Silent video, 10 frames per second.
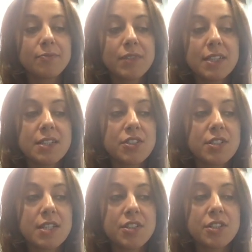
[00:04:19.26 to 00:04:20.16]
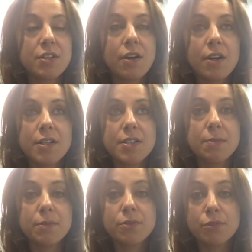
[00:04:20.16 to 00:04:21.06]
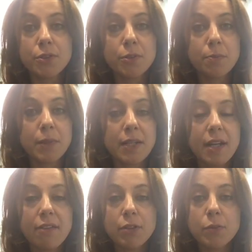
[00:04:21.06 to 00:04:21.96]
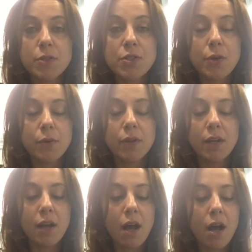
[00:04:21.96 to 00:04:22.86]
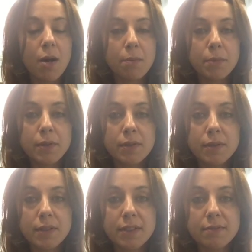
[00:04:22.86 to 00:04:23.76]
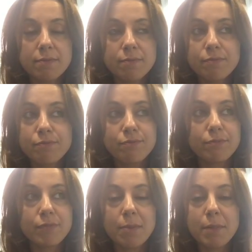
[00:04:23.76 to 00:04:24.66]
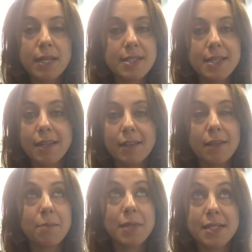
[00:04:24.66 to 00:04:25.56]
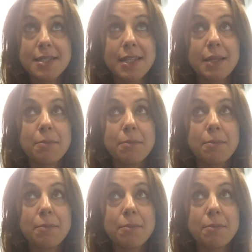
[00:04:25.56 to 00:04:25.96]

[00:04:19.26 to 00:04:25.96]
it's just such an awesome group, and everyone was so humble and amazing, amazing,